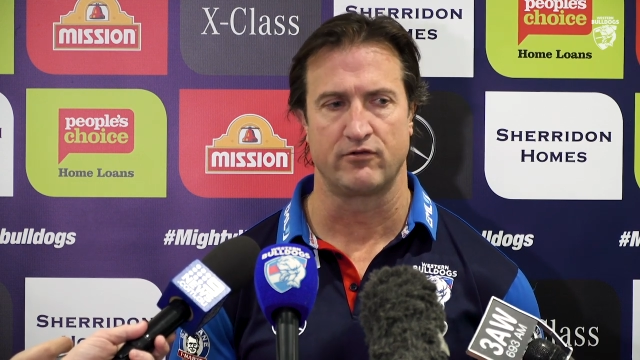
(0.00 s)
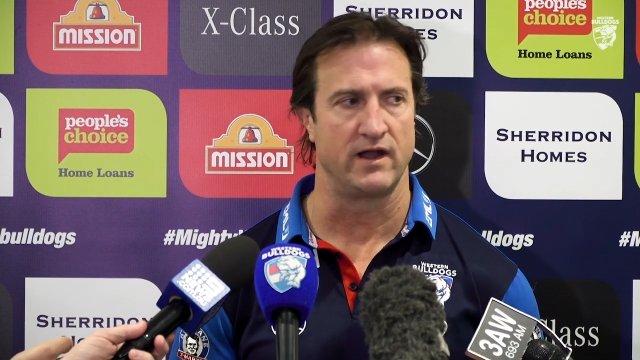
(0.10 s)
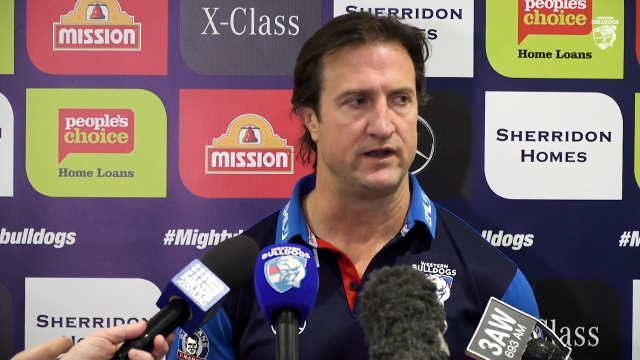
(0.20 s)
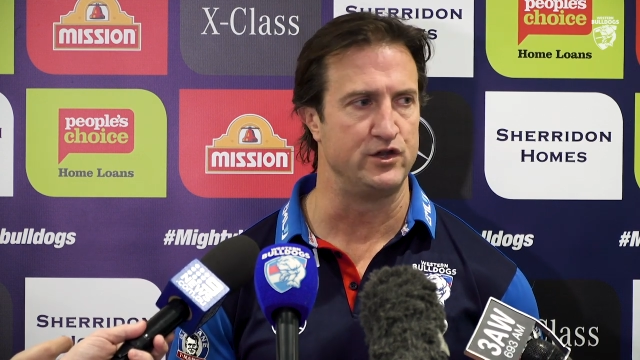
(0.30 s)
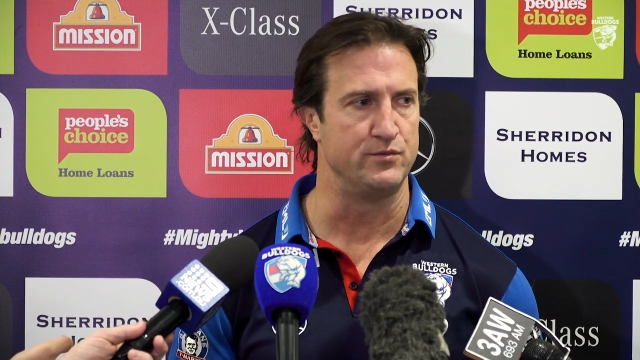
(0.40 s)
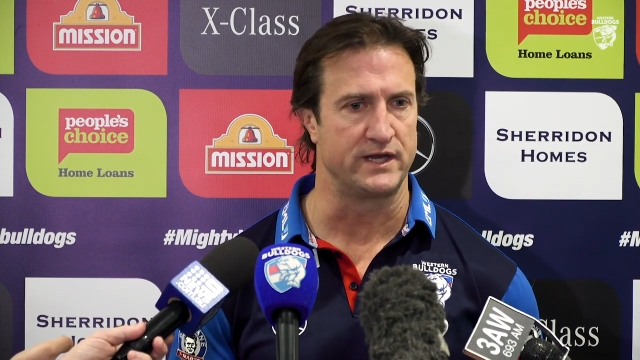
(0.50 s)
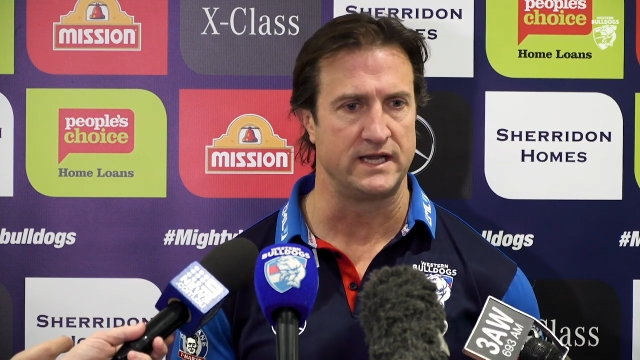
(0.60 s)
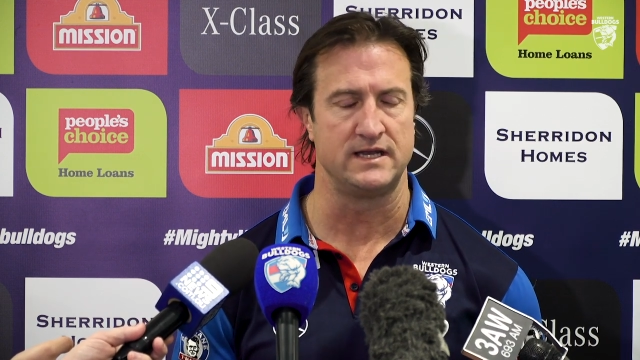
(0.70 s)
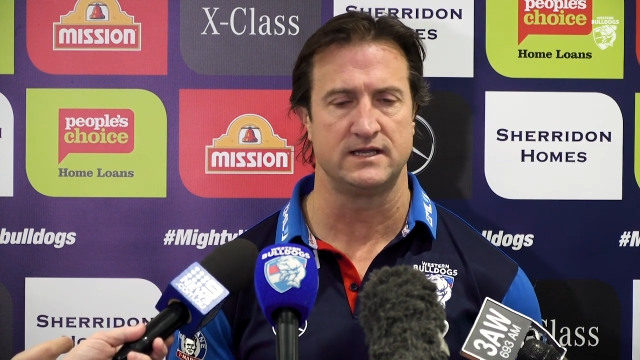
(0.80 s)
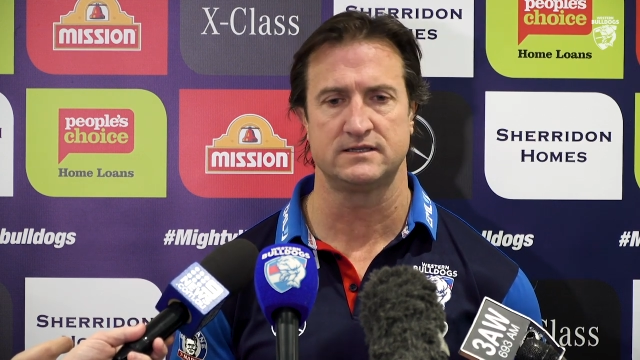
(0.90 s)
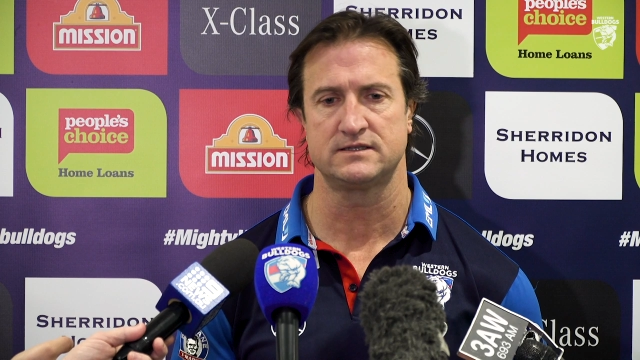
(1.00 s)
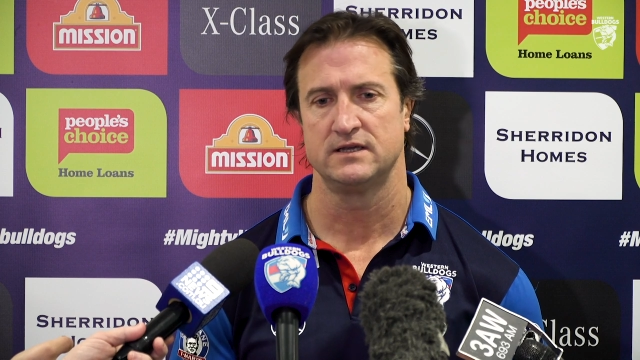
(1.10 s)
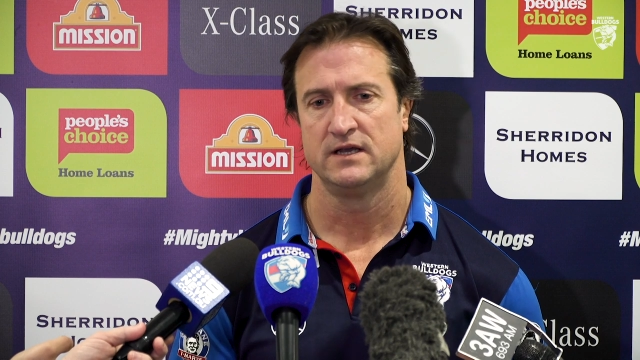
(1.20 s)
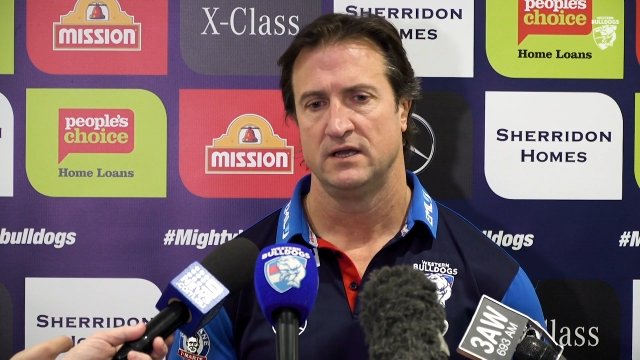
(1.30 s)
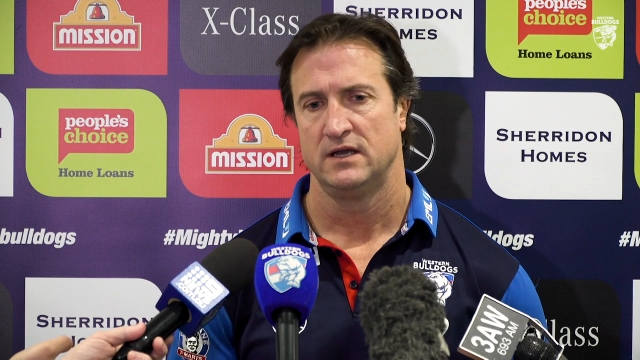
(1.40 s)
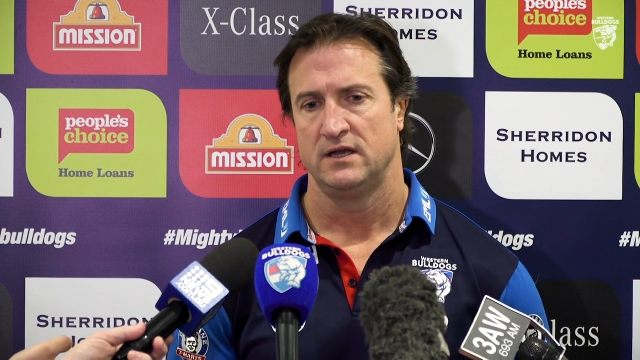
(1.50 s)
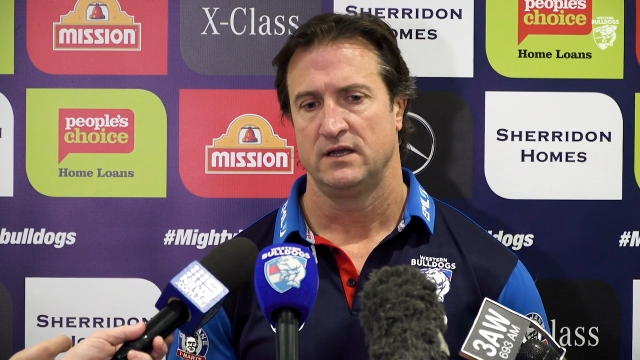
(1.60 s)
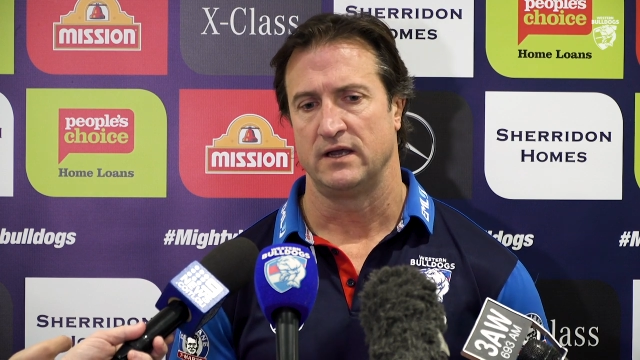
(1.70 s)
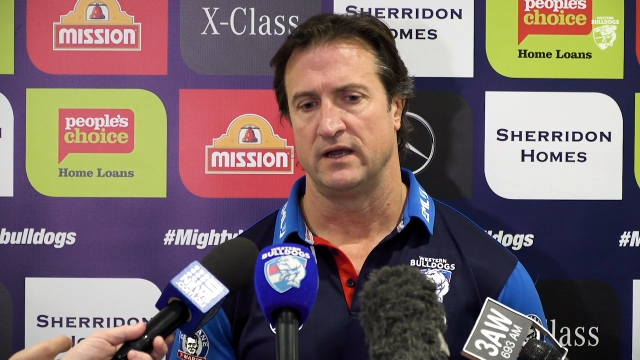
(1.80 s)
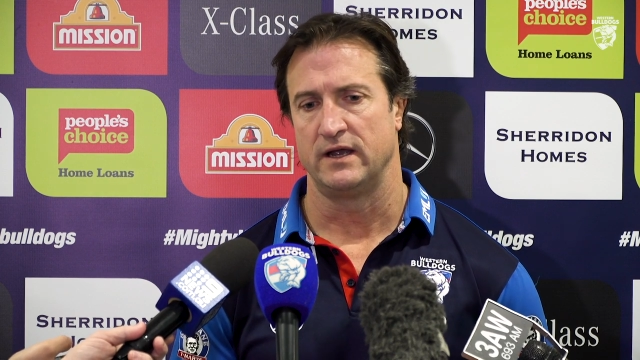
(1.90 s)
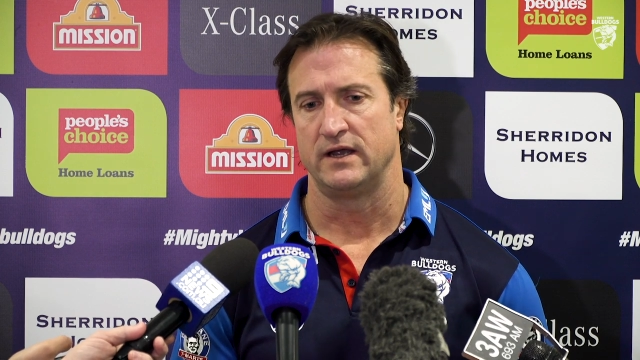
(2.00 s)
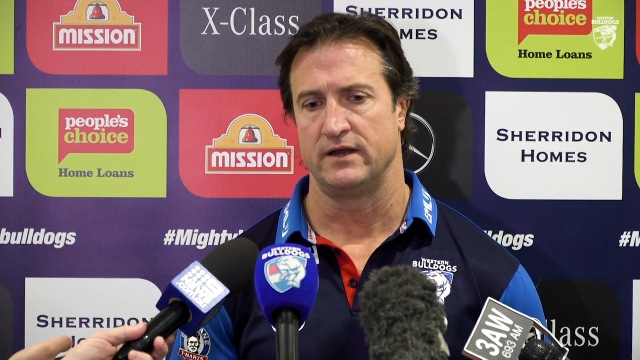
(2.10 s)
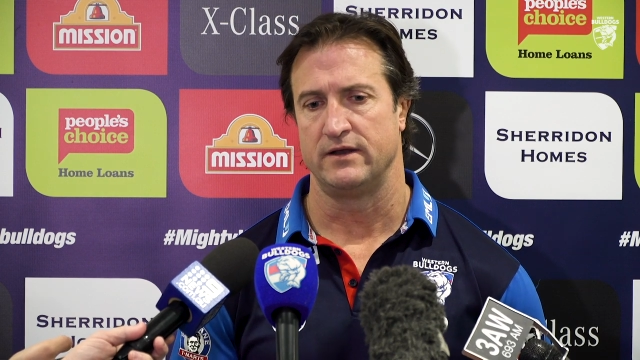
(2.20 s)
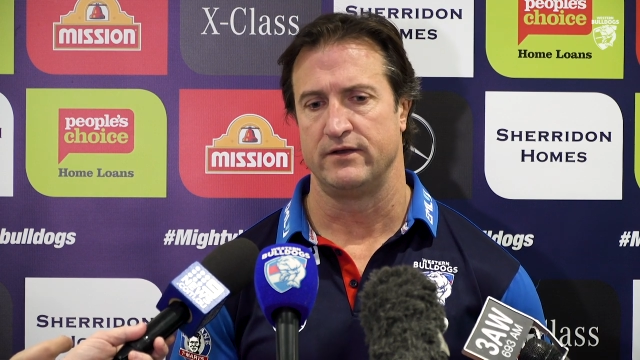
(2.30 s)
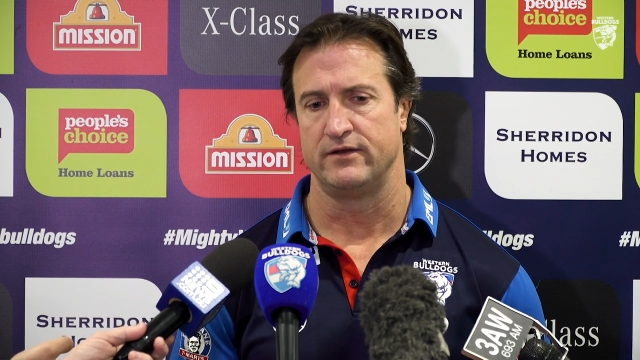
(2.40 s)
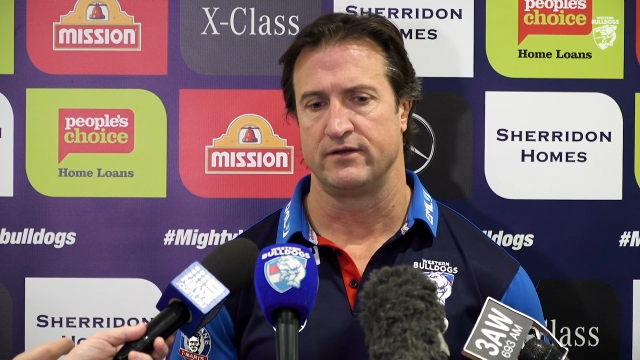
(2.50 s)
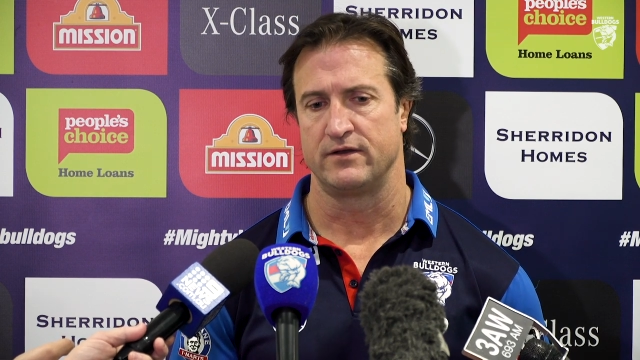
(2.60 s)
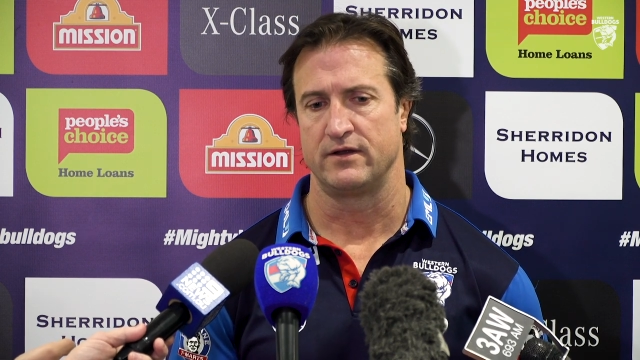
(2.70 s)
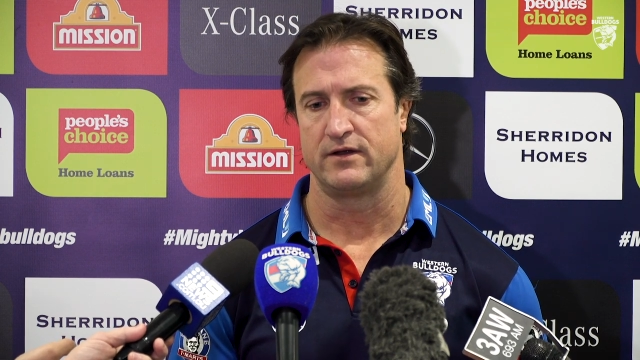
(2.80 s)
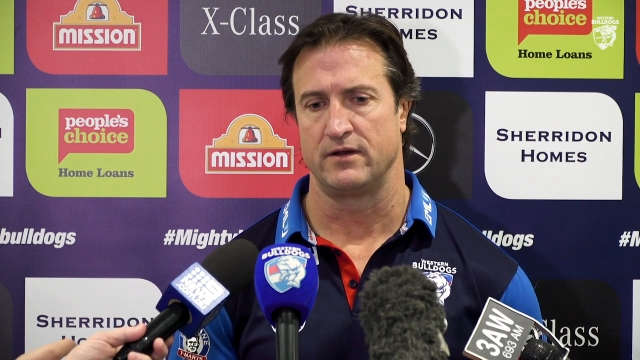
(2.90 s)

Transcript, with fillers: create new beginnings, and